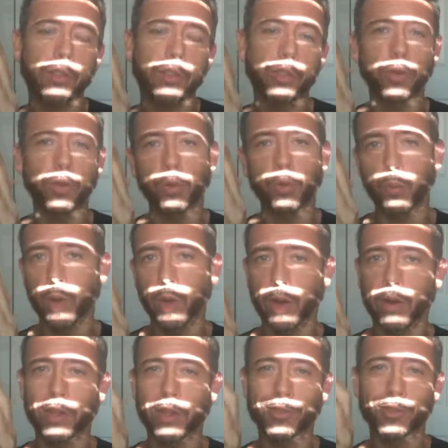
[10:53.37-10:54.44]
to where
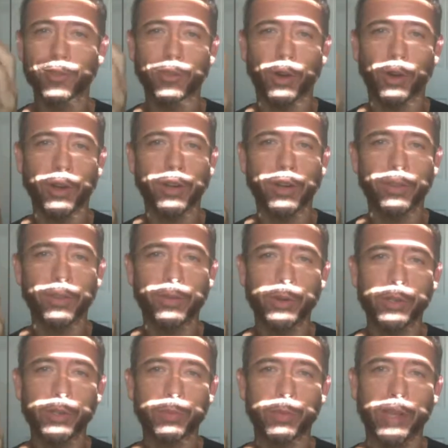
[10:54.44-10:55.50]
it started in the
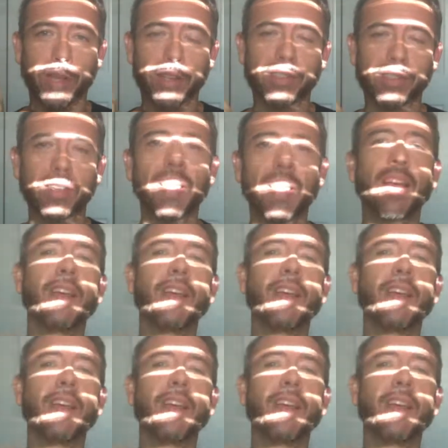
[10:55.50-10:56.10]
first place.